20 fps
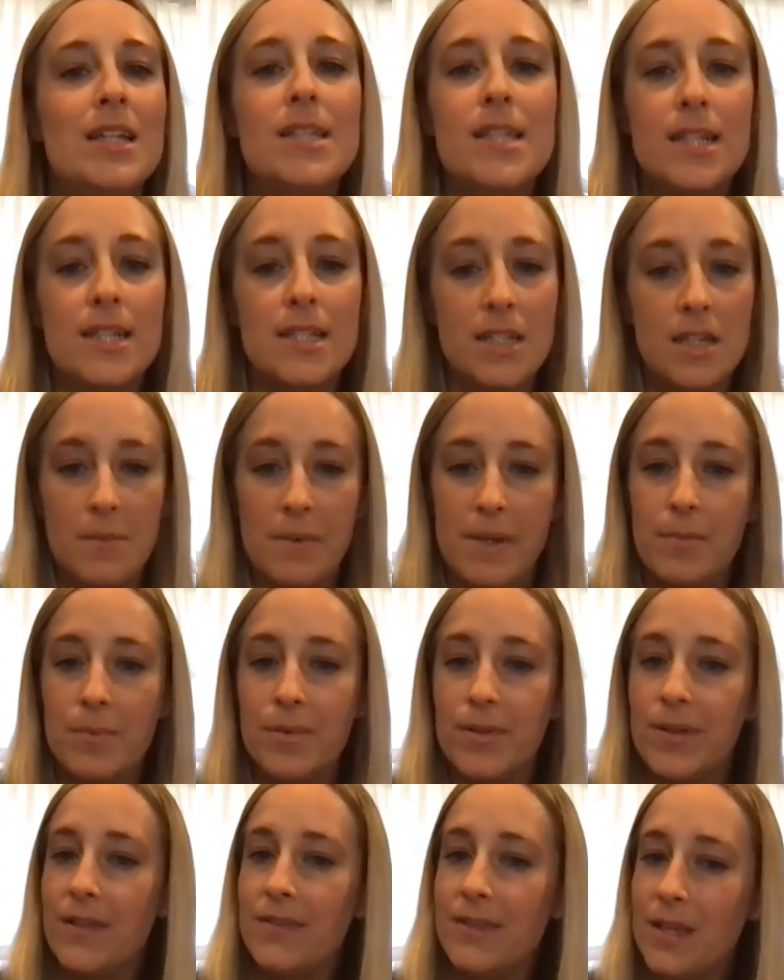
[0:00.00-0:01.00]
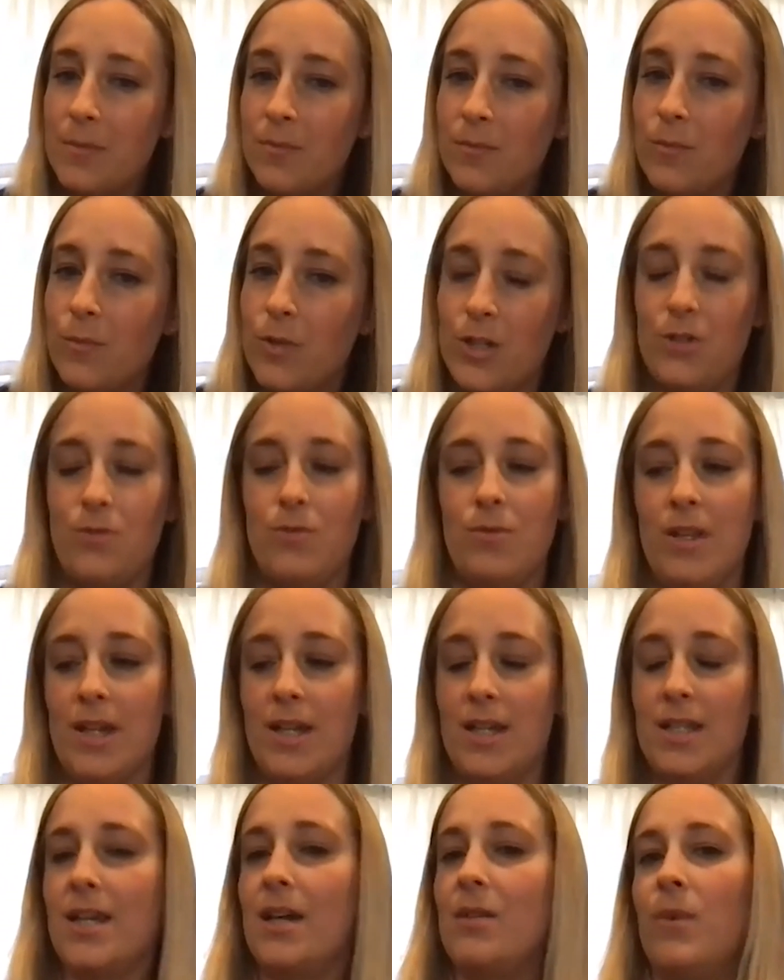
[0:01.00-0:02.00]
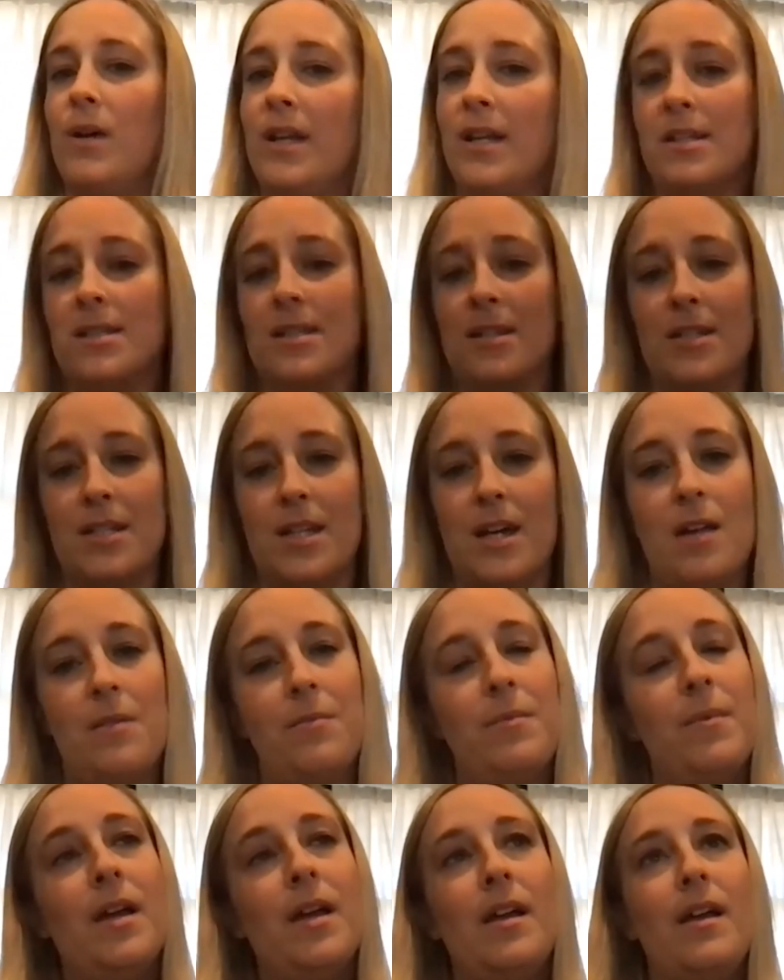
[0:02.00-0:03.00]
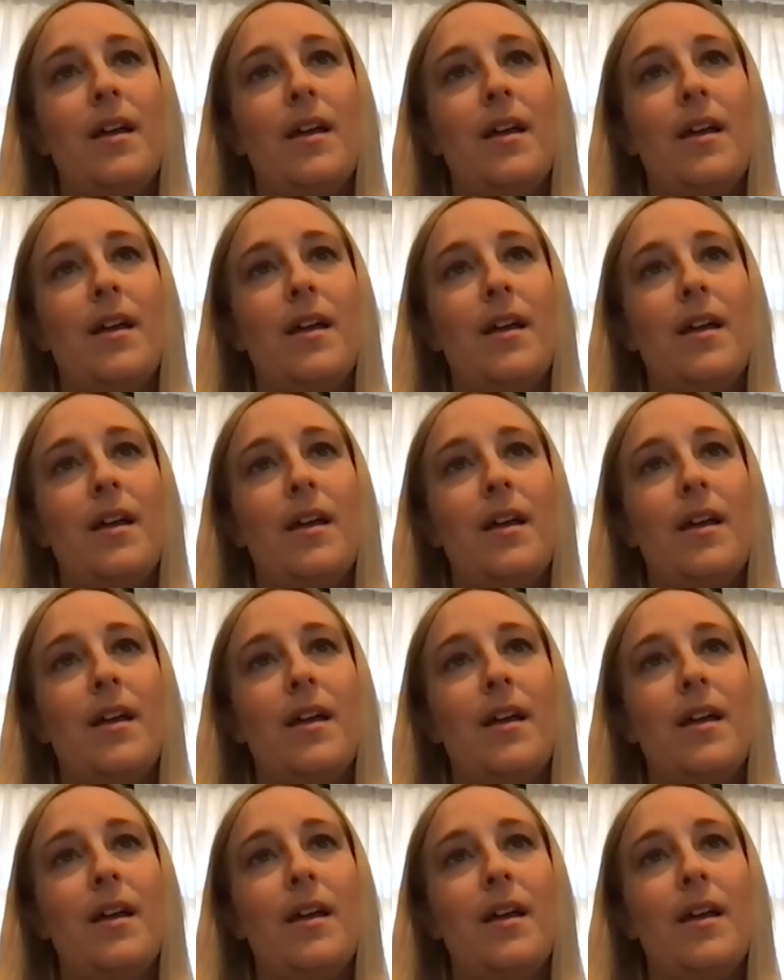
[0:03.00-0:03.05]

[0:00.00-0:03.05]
60 people at them. We do like 10 weddings at a time.